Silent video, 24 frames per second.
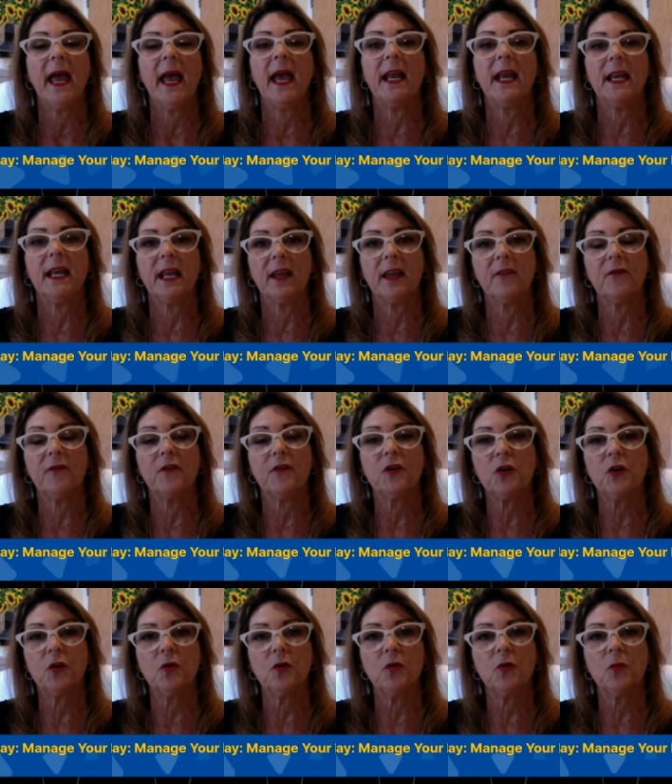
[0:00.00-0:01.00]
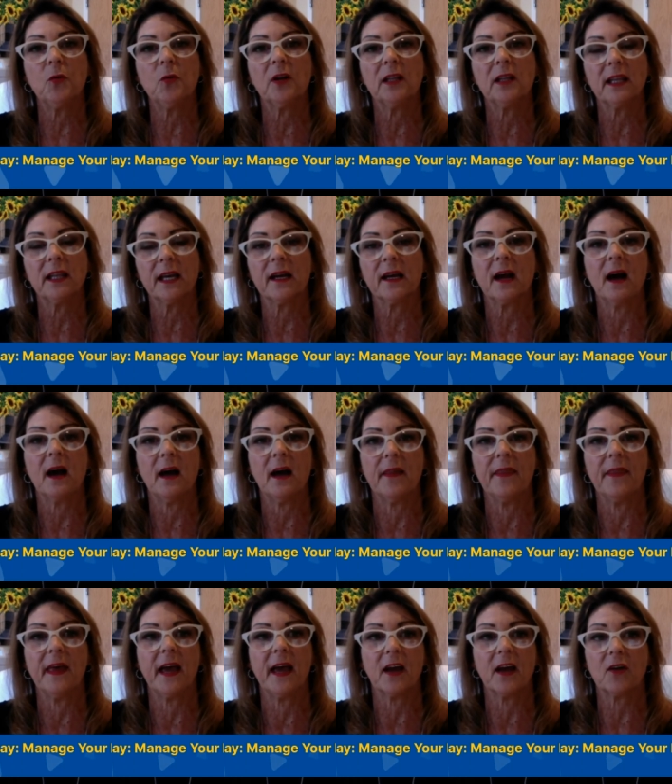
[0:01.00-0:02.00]
and if you click
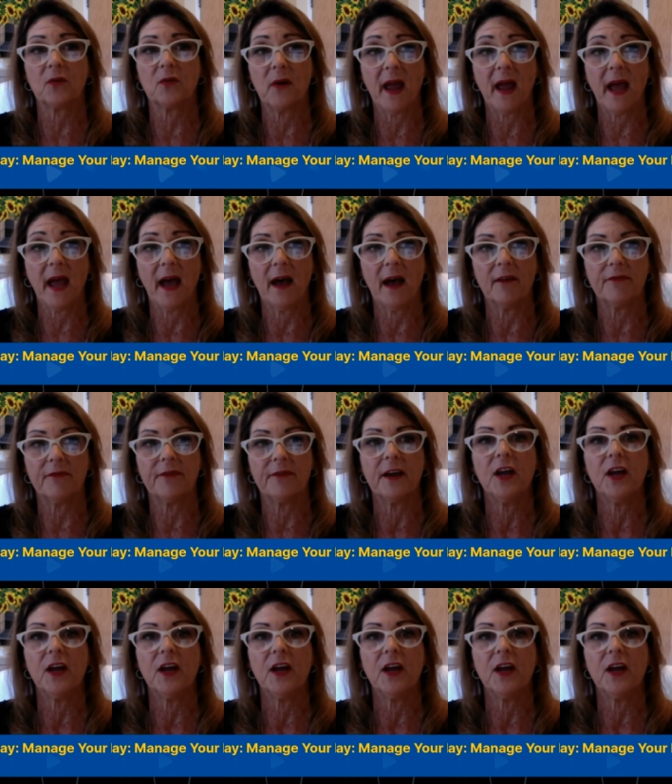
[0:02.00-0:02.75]
on that graph,